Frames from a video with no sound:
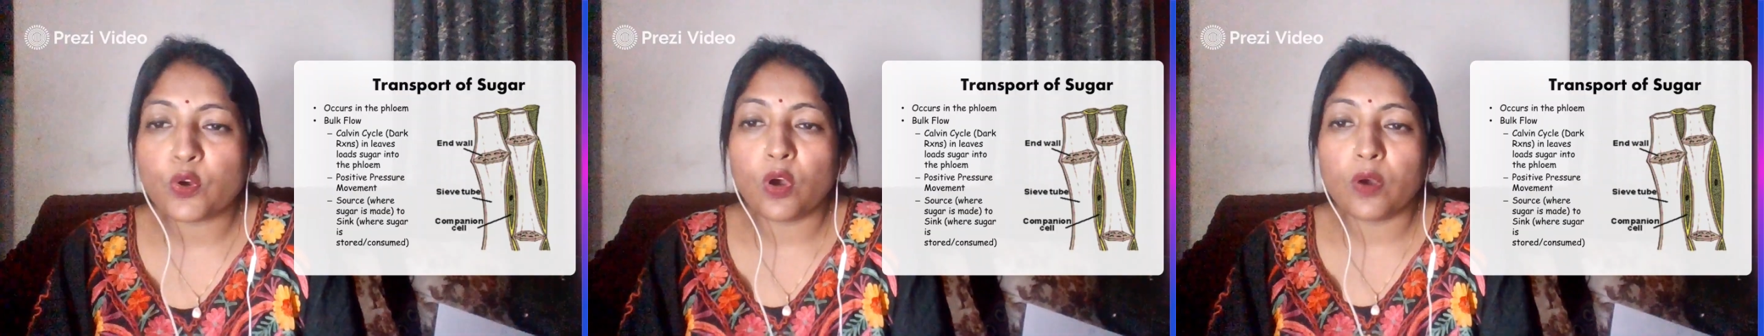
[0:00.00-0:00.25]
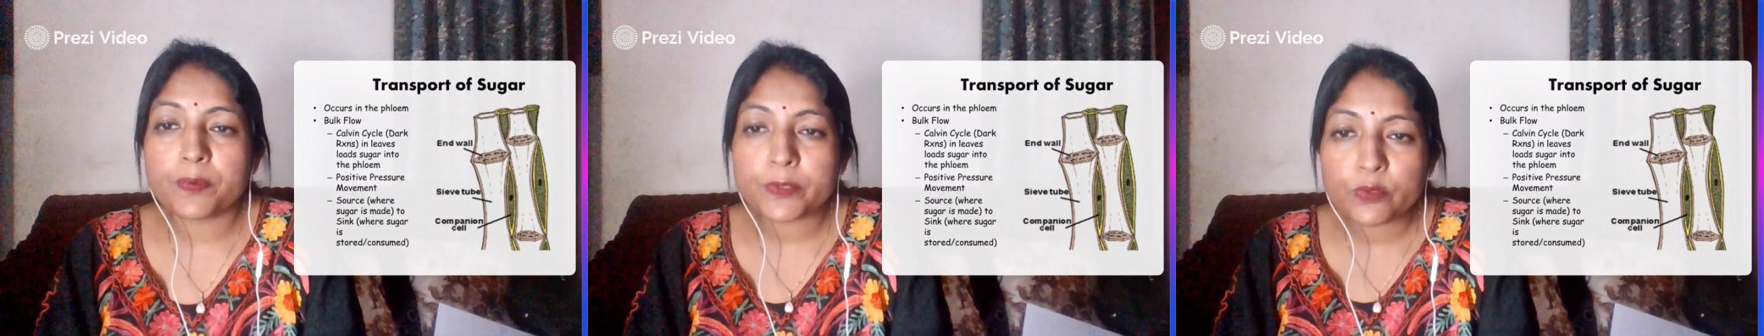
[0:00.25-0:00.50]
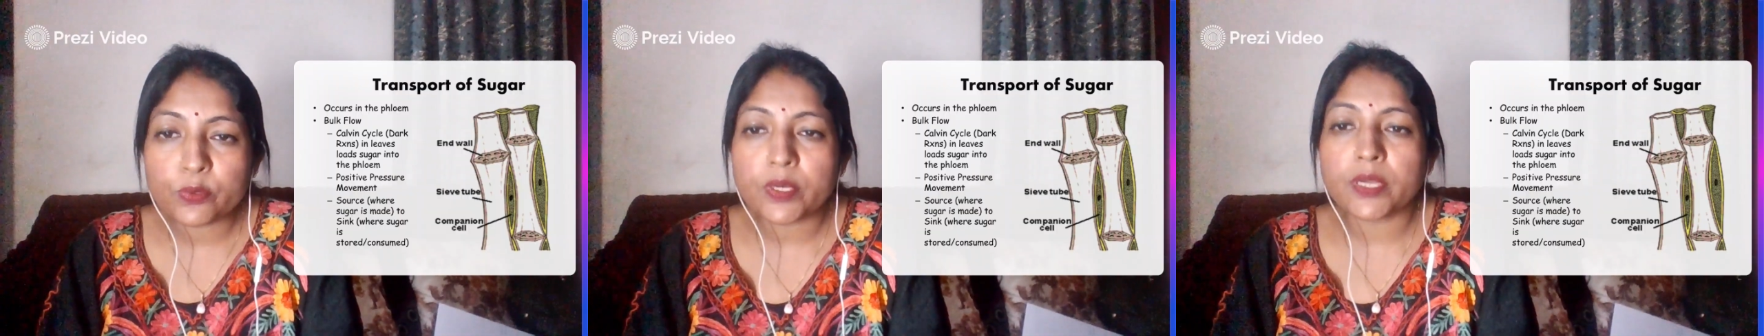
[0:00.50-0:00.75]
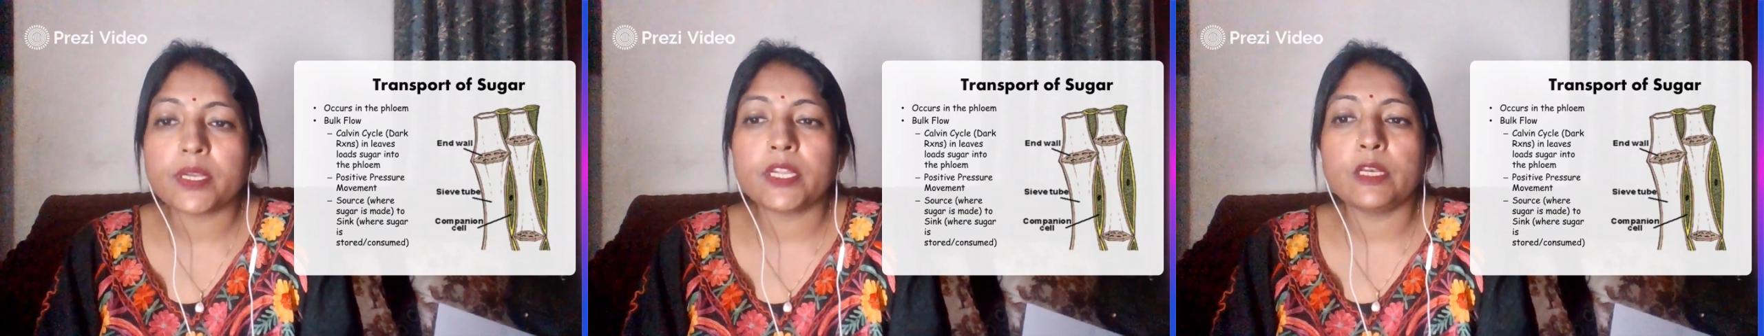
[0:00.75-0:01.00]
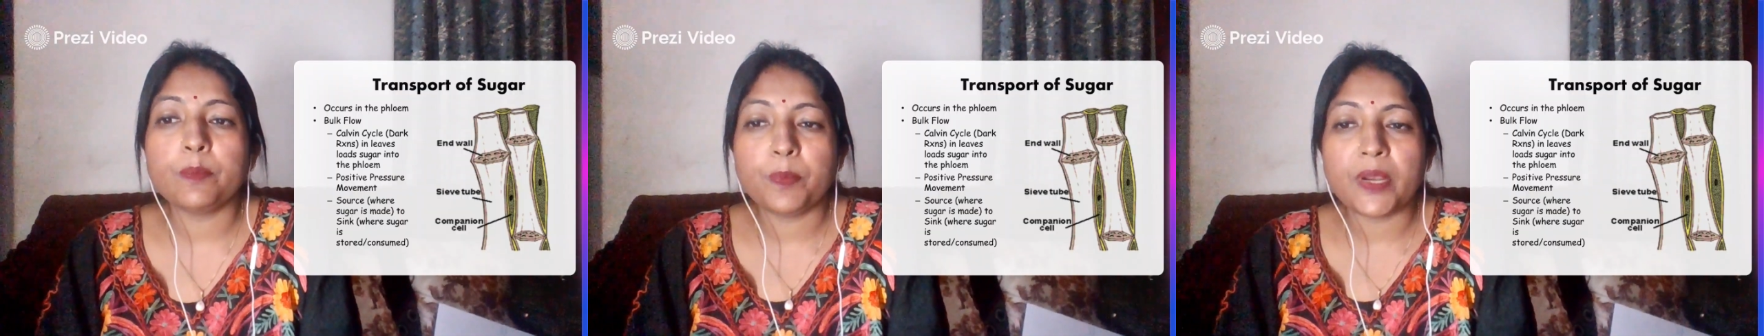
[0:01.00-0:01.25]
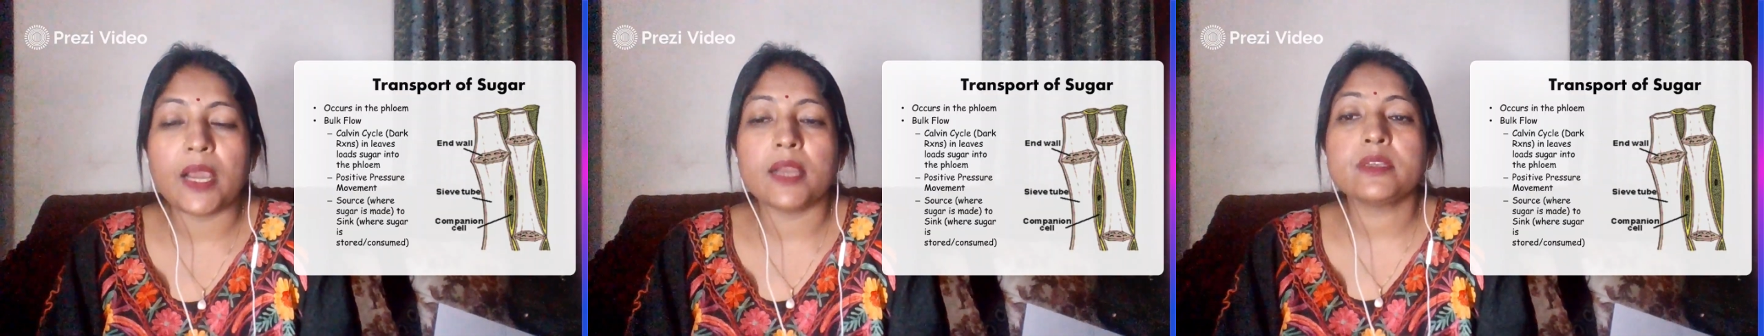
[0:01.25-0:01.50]
of sugar in
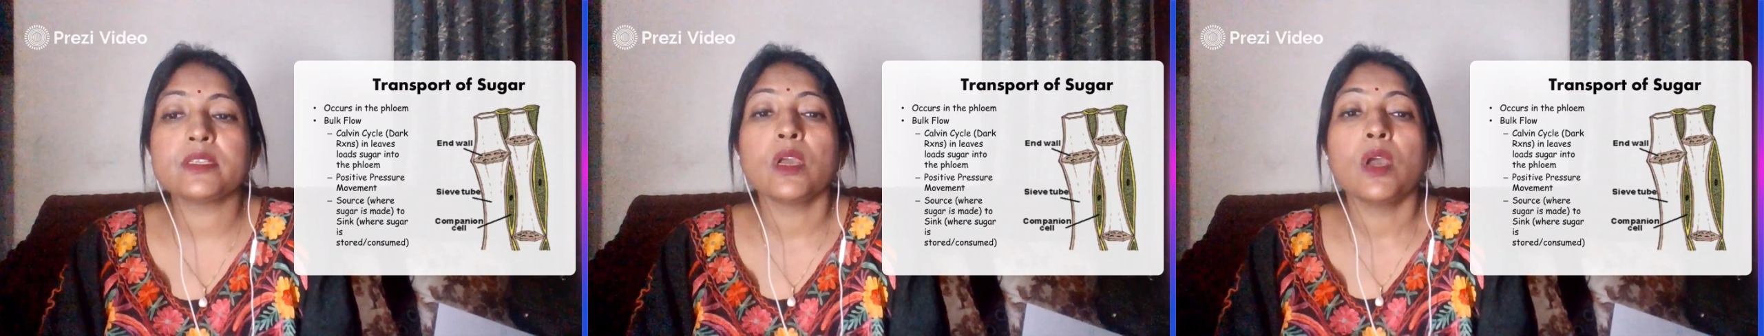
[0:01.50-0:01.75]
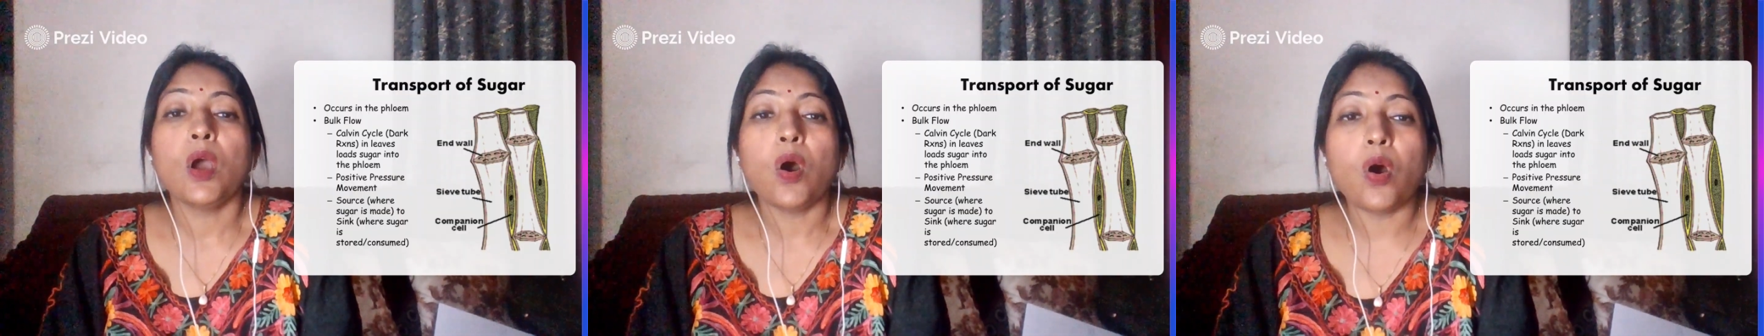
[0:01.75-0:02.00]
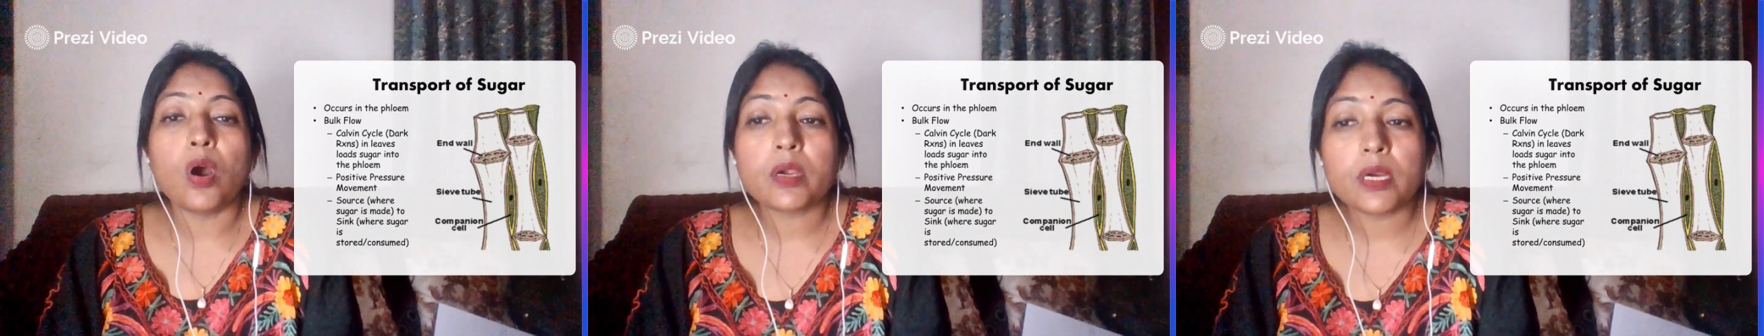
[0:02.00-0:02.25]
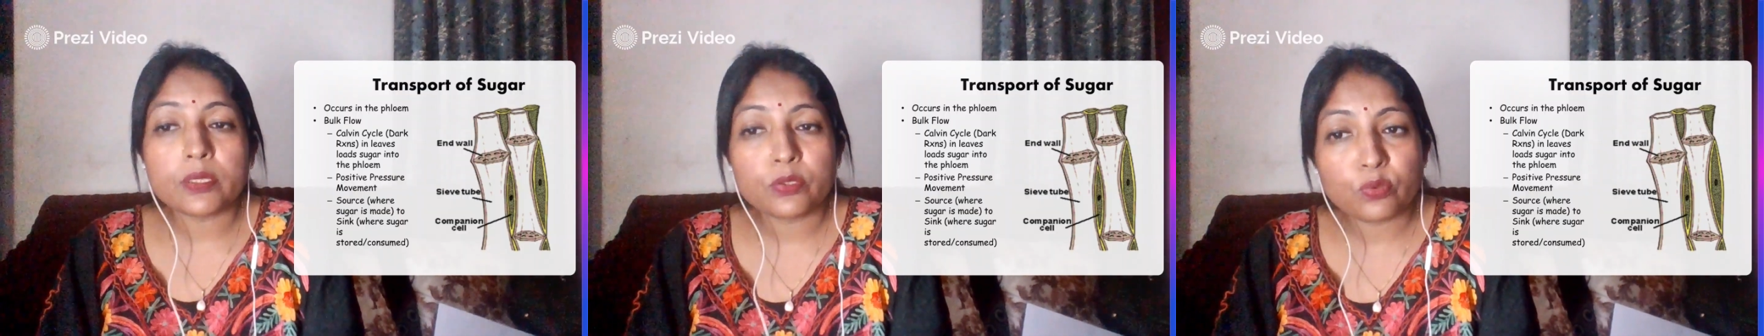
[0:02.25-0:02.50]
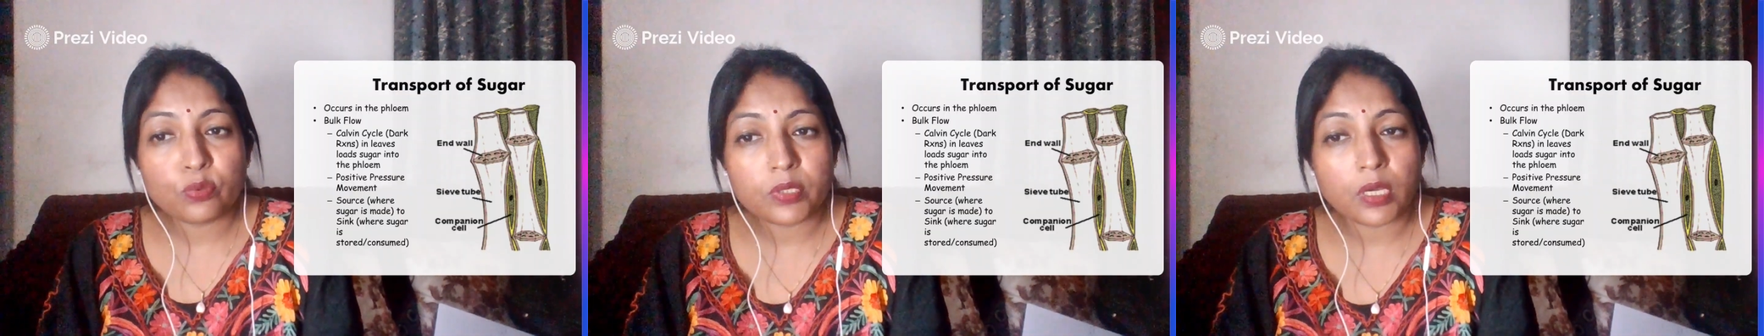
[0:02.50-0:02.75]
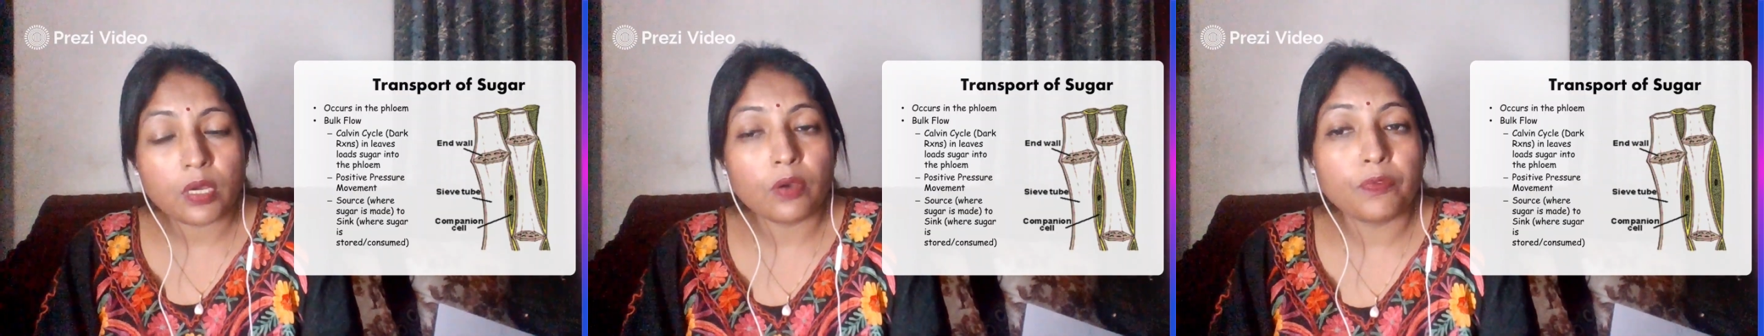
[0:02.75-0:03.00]
plants occur through
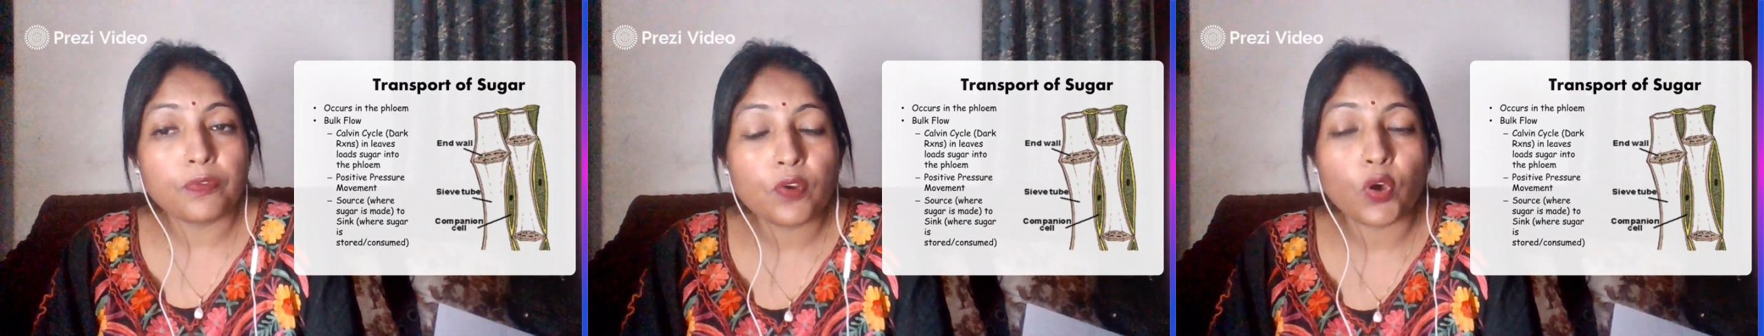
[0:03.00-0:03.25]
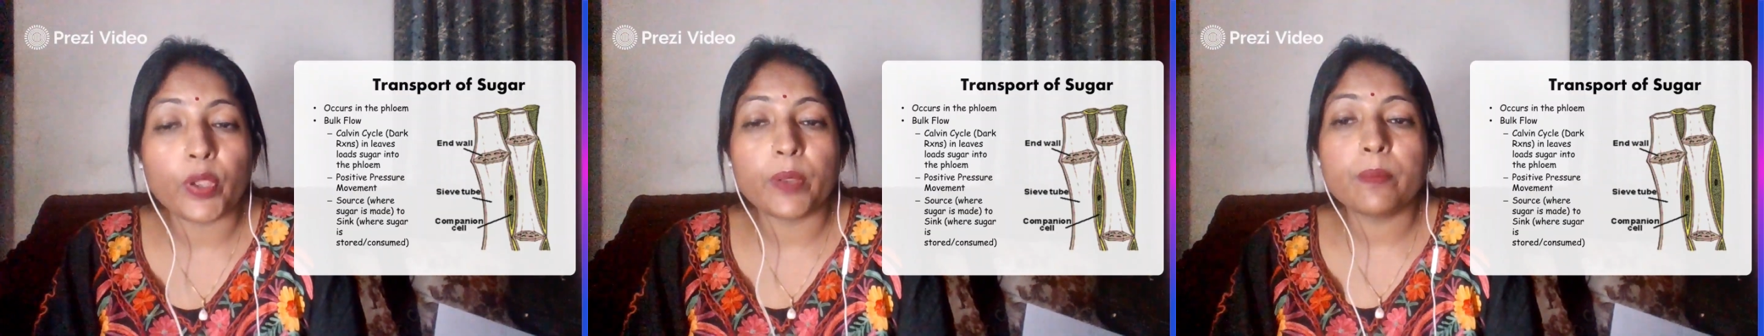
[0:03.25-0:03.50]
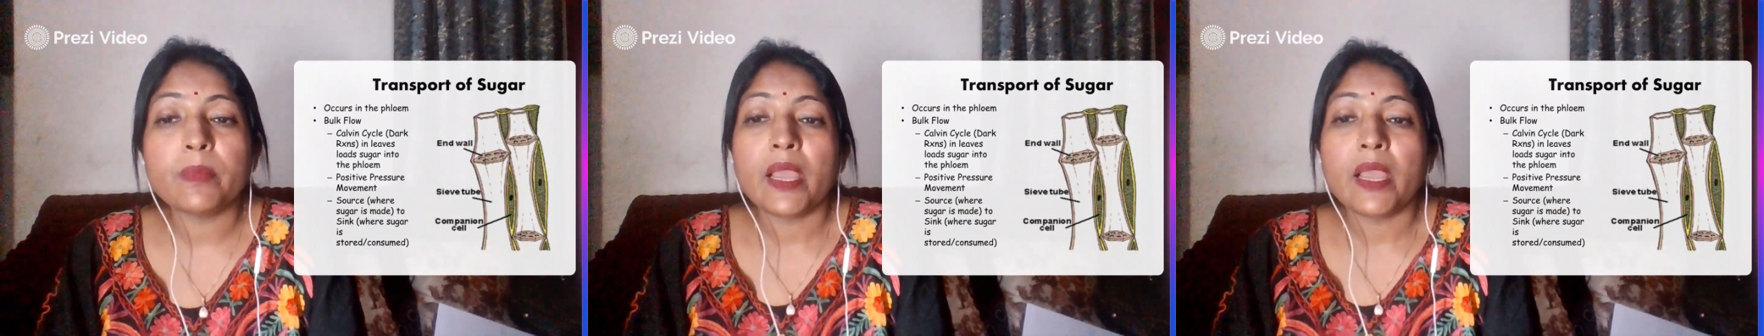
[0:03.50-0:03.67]
the phloem